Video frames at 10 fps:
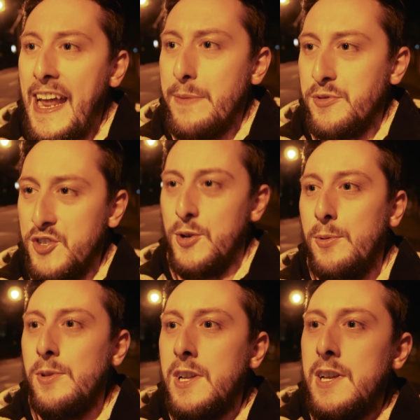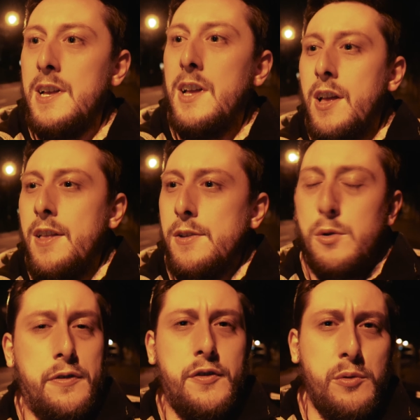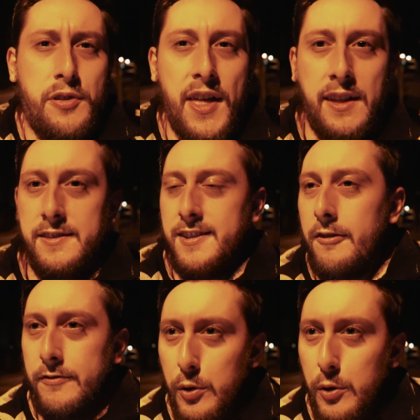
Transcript: Absol, there are a few things that I've